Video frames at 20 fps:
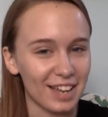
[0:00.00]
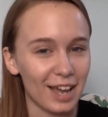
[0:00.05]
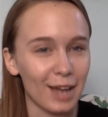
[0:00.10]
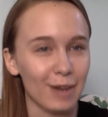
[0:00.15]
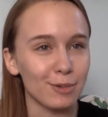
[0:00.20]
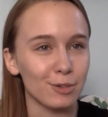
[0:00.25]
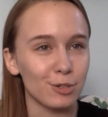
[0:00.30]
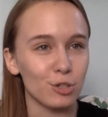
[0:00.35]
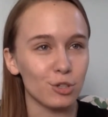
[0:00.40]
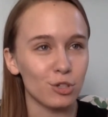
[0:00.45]

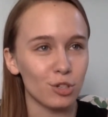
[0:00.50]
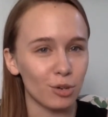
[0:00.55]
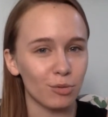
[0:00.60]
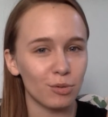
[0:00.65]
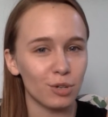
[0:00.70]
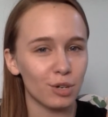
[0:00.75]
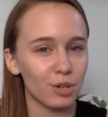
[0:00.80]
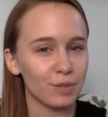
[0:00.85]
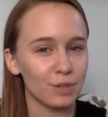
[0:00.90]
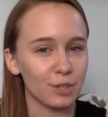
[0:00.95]
I was so
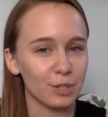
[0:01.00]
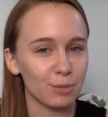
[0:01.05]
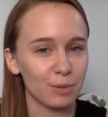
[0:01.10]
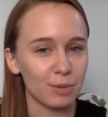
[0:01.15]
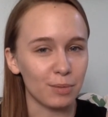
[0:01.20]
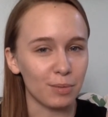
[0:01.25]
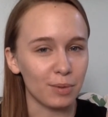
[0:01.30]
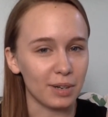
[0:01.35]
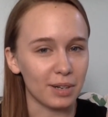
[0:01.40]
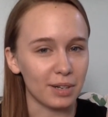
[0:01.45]
nervous we
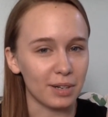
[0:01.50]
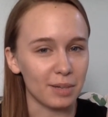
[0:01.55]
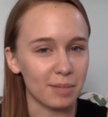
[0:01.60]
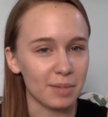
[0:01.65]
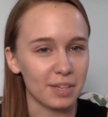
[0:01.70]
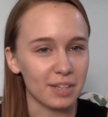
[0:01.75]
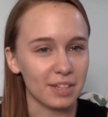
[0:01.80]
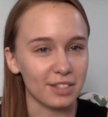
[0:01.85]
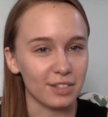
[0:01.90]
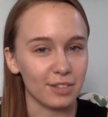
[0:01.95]
wouldn't
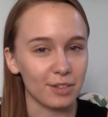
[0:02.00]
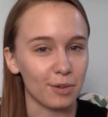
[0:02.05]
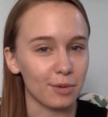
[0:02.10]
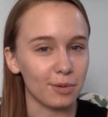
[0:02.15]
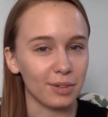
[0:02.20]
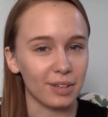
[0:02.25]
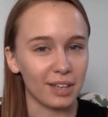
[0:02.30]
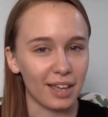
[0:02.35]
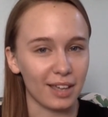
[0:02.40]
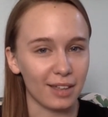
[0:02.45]
because the
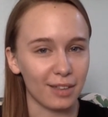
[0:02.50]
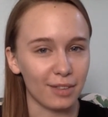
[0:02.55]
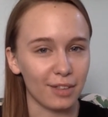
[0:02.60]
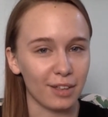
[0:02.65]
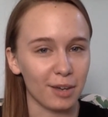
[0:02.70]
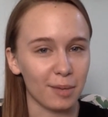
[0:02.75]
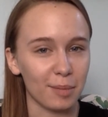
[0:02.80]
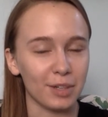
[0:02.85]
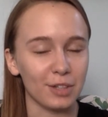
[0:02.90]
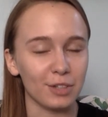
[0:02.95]
whole gang
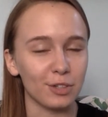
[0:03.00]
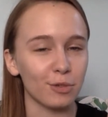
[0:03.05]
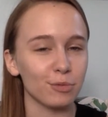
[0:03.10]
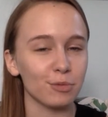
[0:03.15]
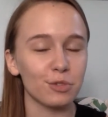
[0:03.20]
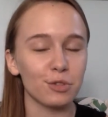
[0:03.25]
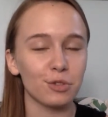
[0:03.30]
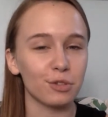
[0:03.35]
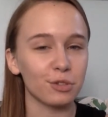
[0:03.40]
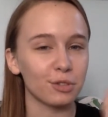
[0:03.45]
thing. I'm like,
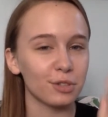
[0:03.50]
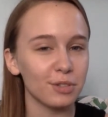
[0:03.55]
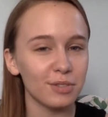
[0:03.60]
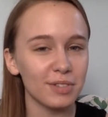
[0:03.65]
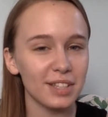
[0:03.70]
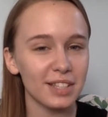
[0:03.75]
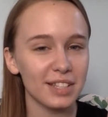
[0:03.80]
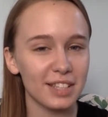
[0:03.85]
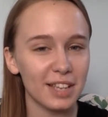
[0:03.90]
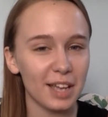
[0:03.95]
don't screw
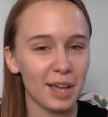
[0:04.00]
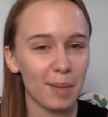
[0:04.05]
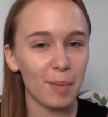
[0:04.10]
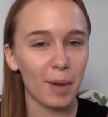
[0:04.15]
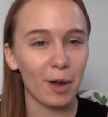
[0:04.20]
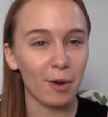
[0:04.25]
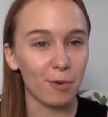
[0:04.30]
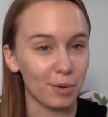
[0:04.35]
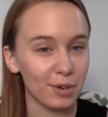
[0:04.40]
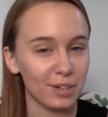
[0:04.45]
this up.
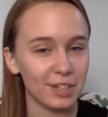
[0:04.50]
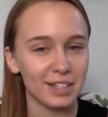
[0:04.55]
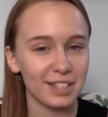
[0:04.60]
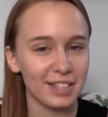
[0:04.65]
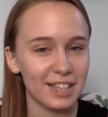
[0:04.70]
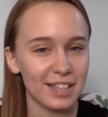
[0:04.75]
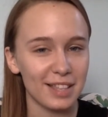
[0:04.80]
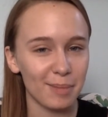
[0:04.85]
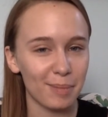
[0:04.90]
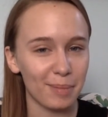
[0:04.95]
I want to
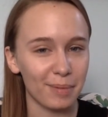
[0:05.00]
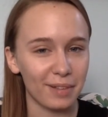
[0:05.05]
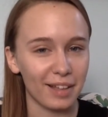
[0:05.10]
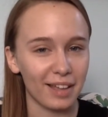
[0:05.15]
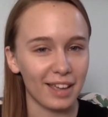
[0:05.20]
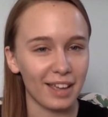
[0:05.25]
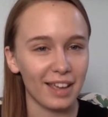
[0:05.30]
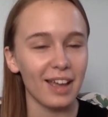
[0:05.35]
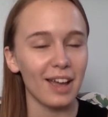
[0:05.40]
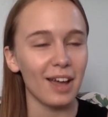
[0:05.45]
see the
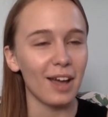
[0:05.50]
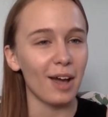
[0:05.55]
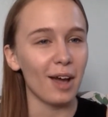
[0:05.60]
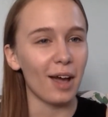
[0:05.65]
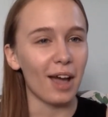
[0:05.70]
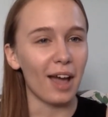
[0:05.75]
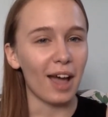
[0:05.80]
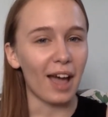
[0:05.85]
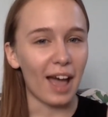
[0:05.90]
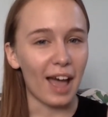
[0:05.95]
play.
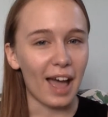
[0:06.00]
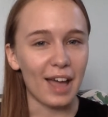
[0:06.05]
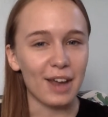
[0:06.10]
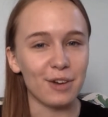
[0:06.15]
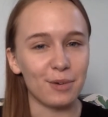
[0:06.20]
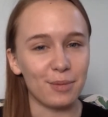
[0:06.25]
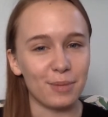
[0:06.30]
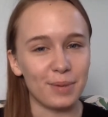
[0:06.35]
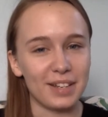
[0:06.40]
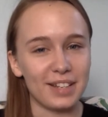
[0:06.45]

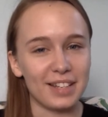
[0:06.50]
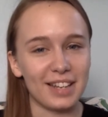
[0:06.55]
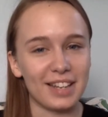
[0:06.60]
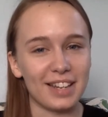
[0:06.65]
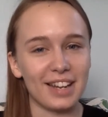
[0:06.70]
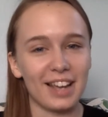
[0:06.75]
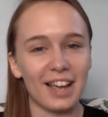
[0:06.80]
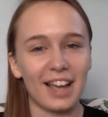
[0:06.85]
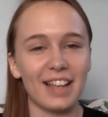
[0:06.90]
And we did.